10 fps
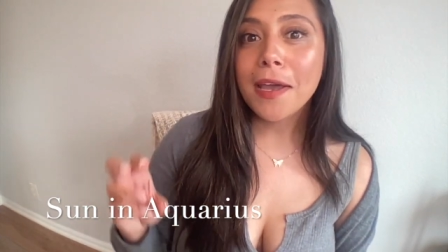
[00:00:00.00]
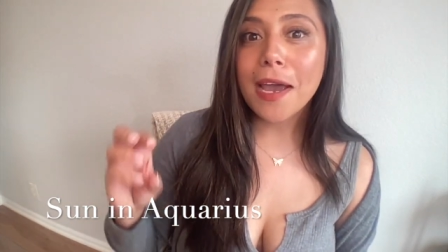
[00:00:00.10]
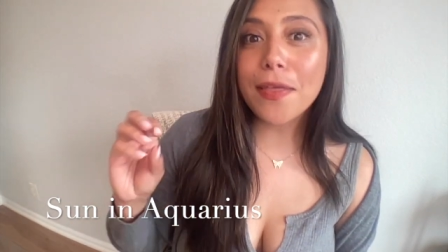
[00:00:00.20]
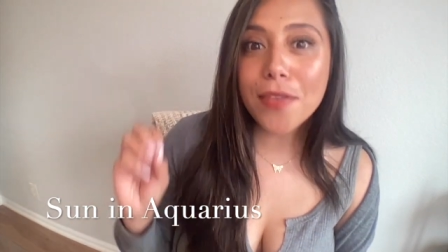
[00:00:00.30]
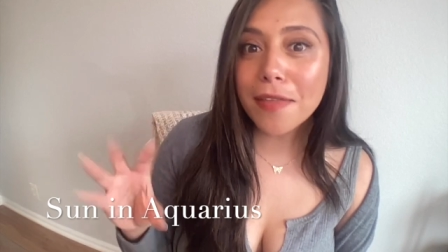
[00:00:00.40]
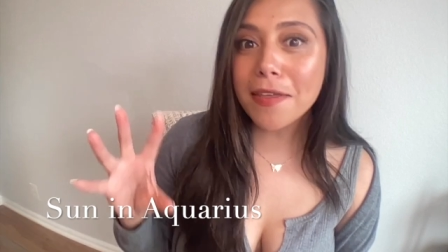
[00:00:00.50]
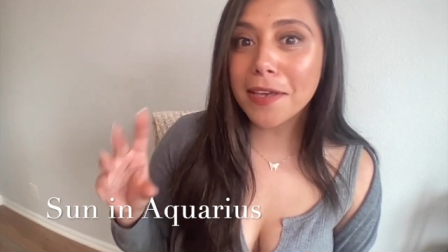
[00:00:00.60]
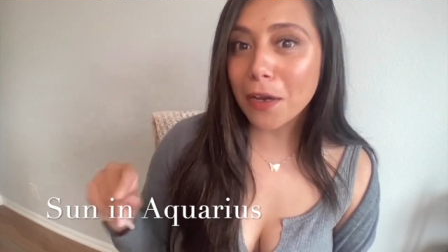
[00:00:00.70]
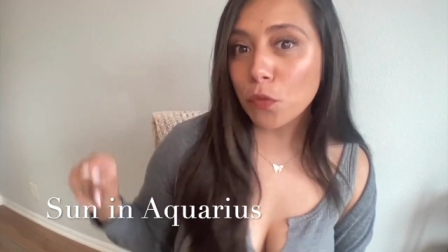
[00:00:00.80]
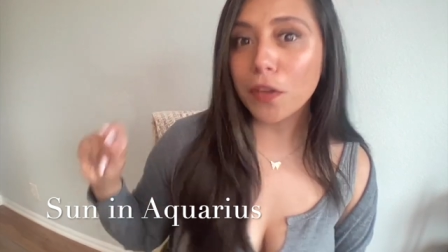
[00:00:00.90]
And then they
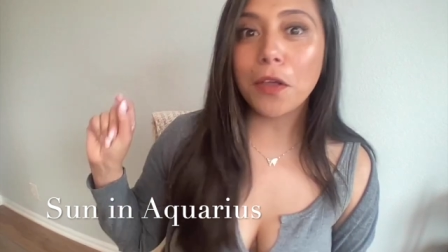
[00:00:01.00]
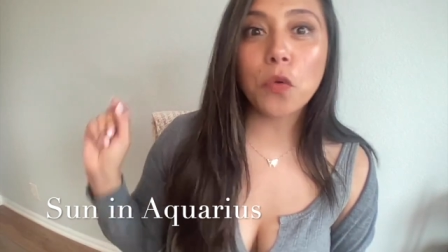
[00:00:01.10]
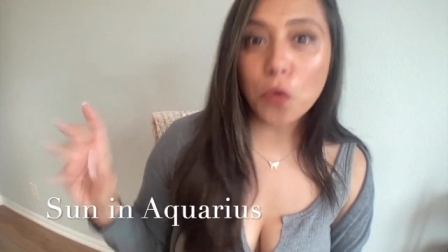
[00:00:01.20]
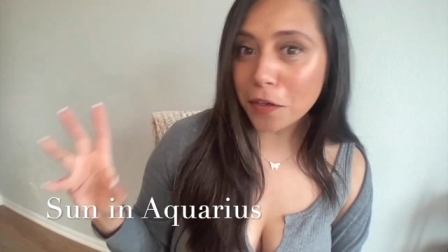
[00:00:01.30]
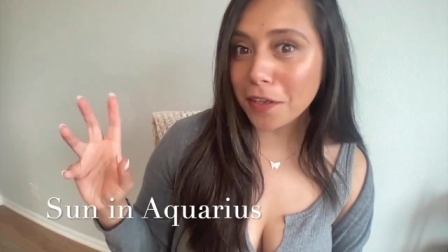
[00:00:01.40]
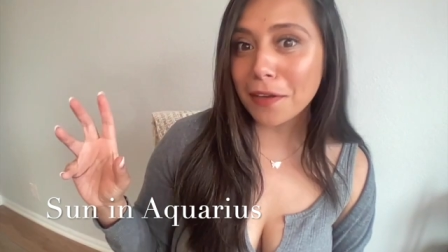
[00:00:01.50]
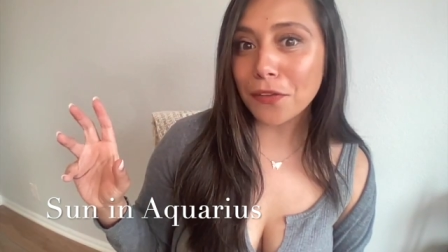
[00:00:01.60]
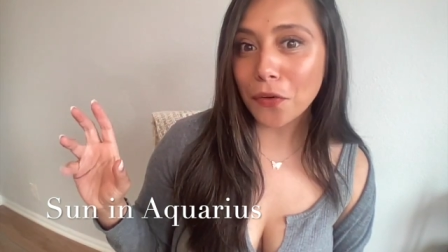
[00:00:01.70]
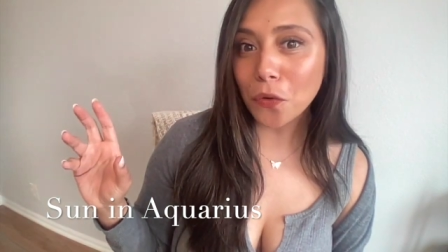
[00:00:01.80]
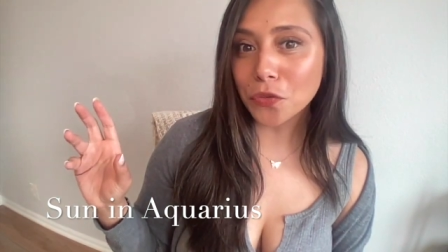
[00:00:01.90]
get really quirky in
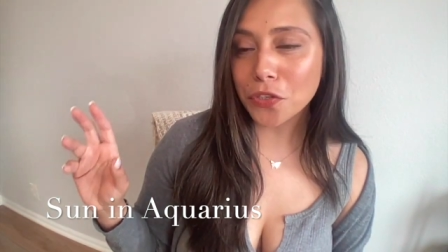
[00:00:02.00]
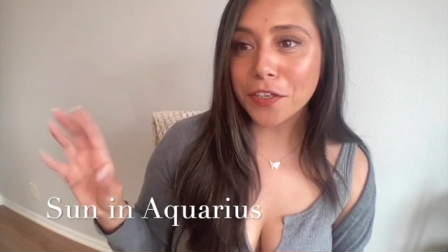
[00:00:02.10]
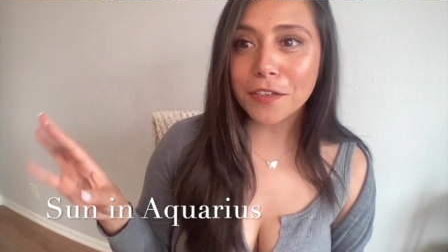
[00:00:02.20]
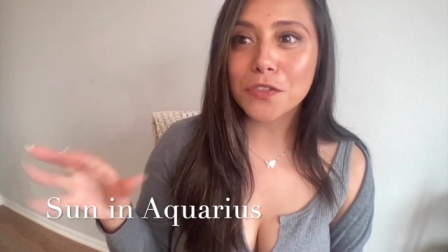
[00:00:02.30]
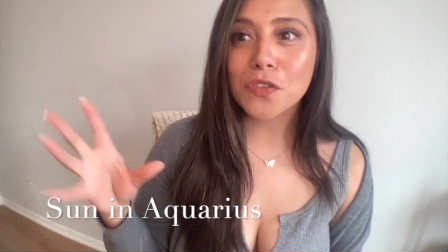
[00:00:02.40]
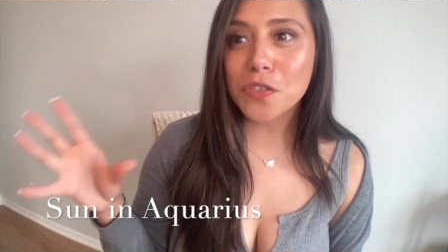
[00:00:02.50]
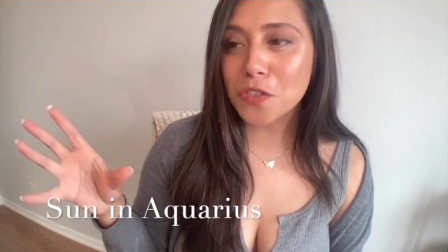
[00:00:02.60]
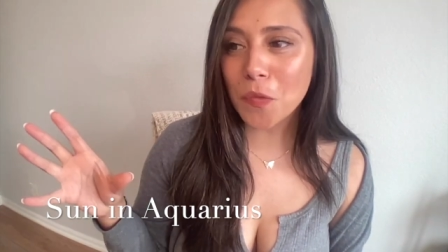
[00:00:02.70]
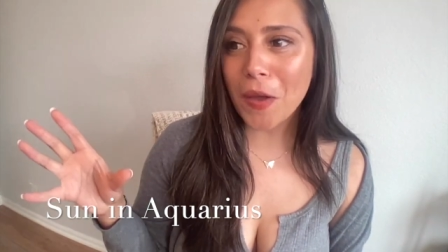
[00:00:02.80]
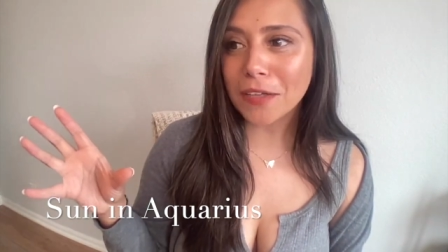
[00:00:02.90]
their older years. So just
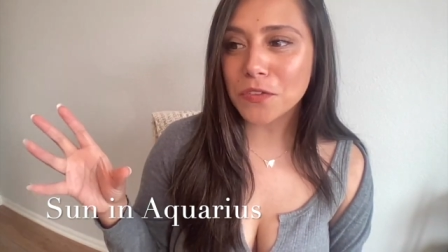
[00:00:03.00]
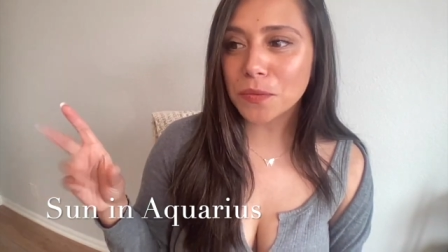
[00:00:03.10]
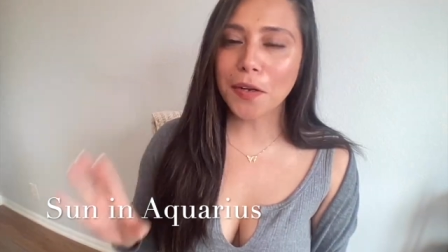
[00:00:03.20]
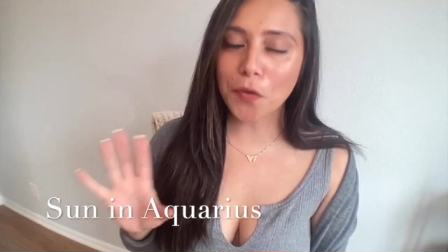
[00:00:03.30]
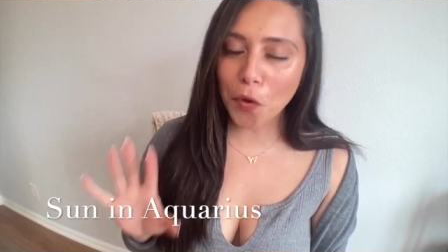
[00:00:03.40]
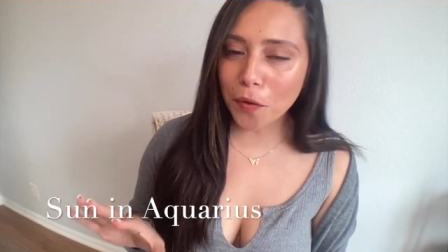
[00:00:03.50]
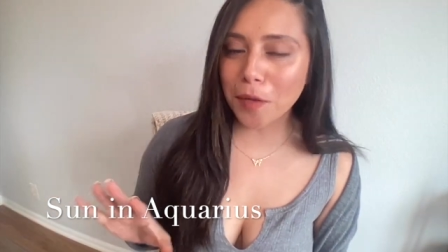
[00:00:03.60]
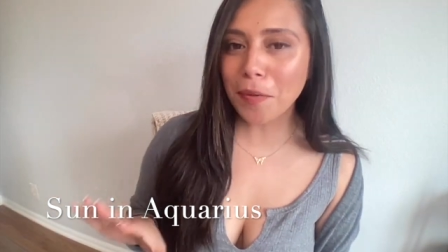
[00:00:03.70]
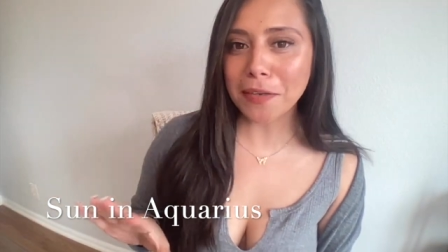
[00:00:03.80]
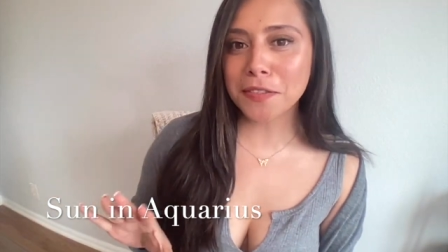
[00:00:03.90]
depends. Now,
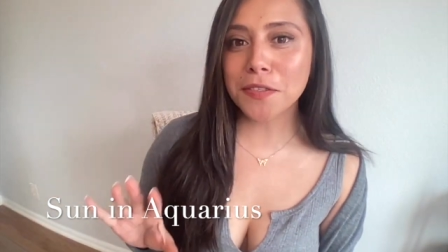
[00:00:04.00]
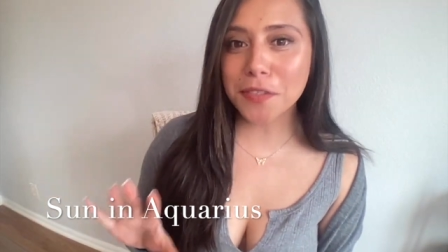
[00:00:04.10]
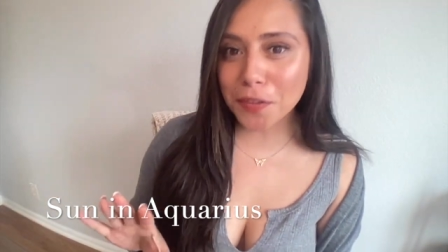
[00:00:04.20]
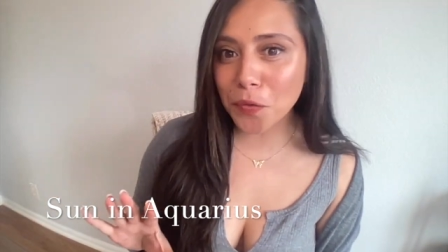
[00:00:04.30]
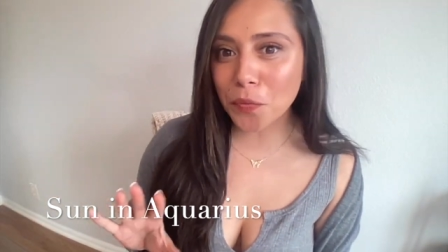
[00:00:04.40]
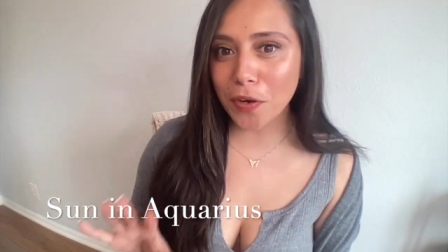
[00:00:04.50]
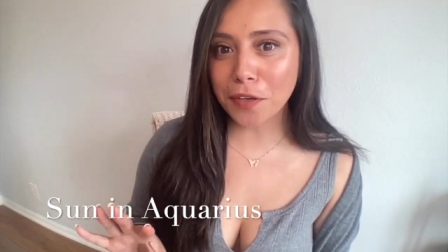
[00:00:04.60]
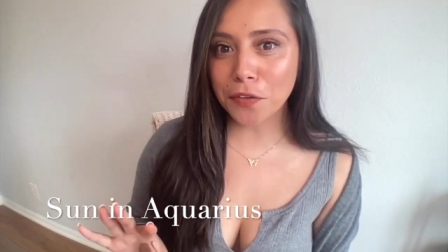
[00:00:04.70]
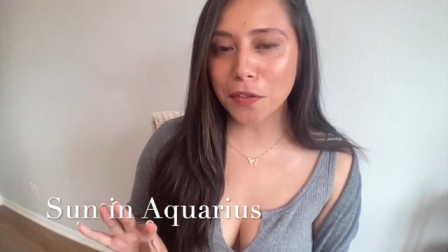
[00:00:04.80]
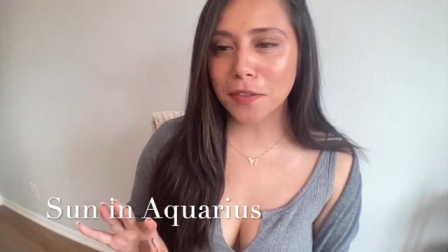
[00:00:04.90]
going back to deal
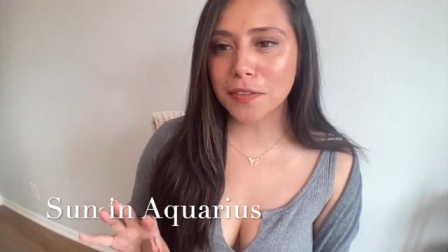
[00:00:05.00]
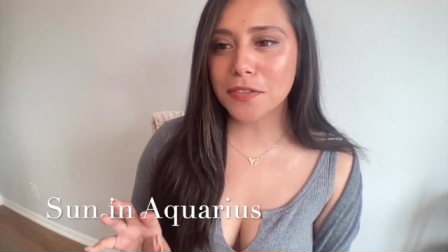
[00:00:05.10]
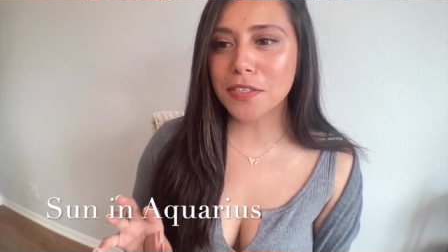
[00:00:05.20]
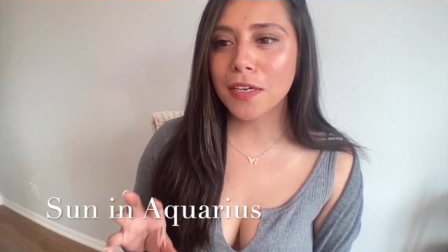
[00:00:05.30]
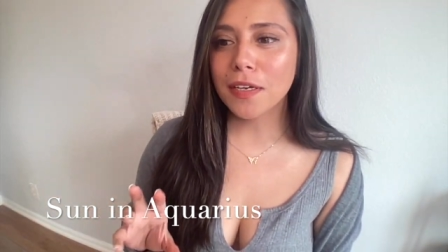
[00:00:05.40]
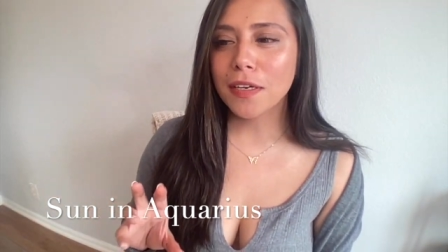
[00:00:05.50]
breakers,